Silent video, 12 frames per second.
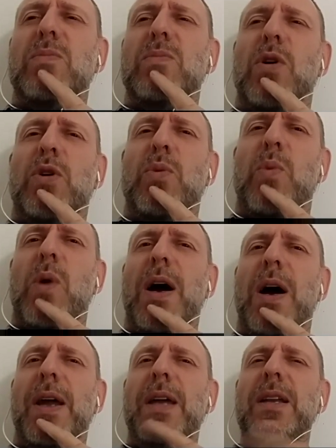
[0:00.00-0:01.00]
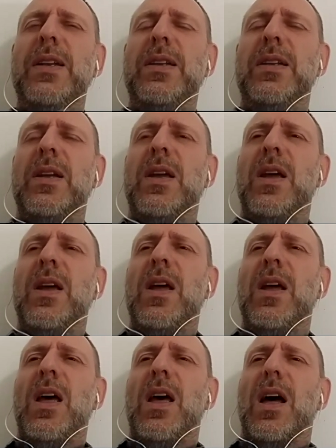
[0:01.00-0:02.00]
more quiet,
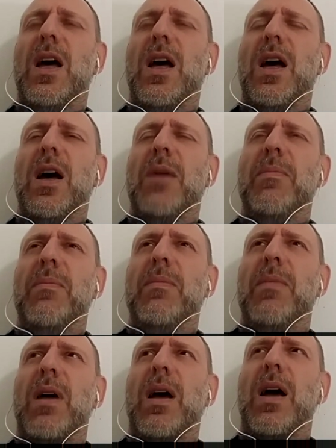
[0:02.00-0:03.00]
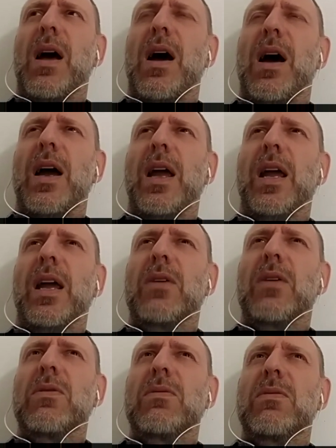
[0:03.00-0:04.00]
I
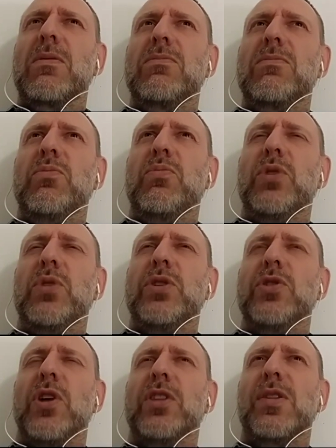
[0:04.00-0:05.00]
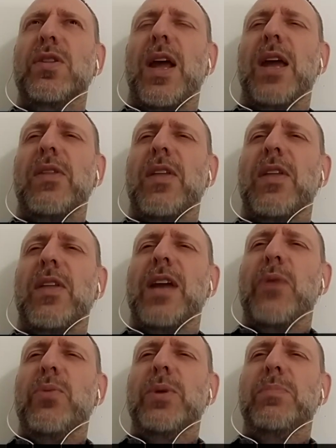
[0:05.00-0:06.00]
would not say that
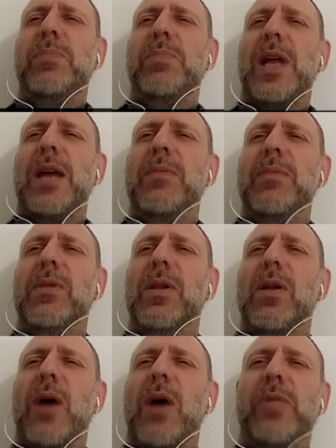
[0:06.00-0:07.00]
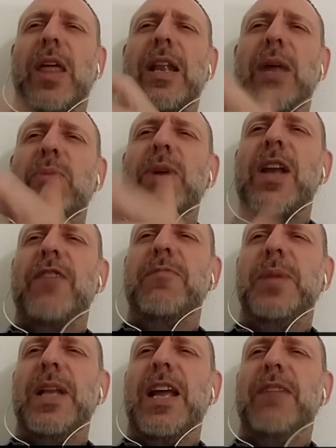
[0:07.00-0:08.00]
I would be able, that I would have
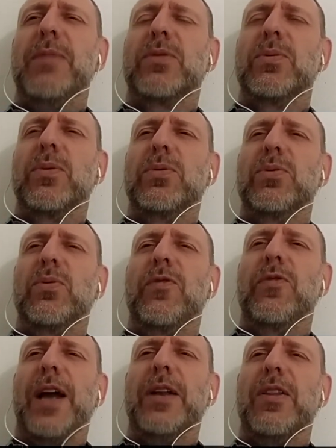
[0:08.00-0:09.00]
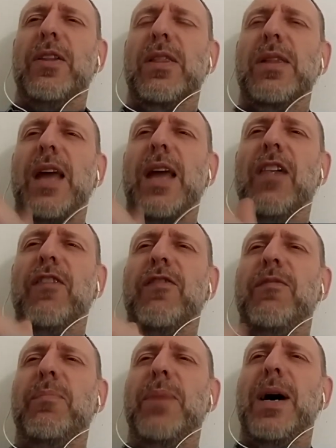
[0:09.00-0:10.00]
been able to find the self.
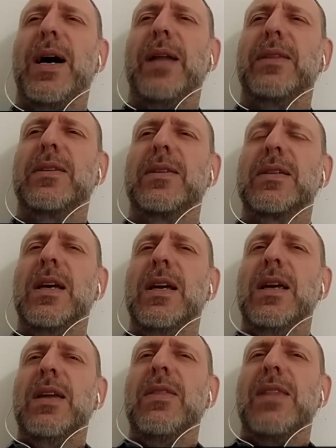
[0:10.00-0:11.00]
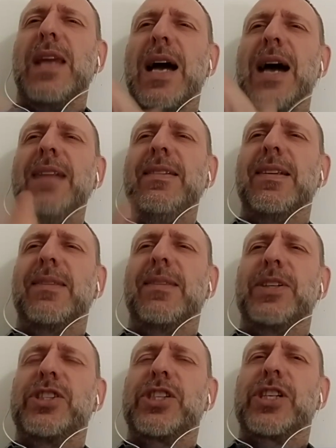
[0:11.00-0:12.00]
But the answers
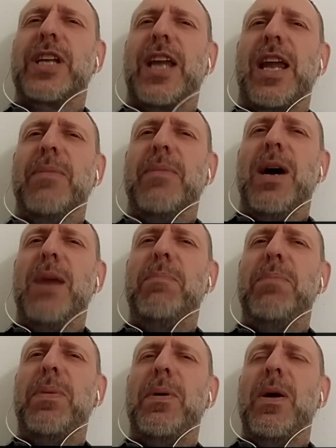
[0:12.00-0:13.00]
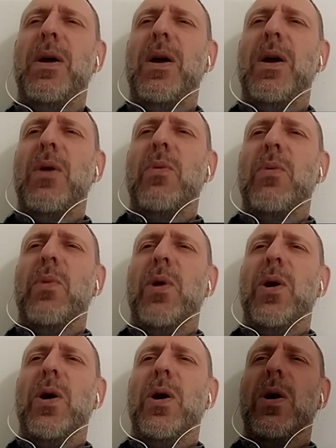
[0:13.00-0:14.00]
which came up
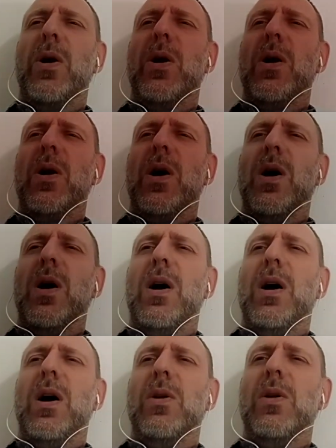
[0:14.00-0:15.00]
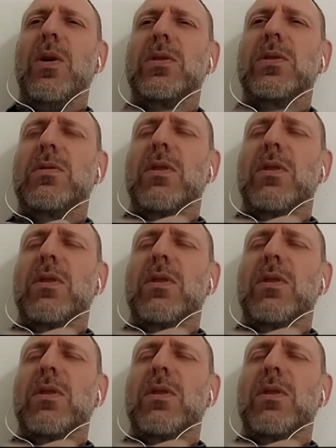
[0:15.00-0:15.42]
were a lot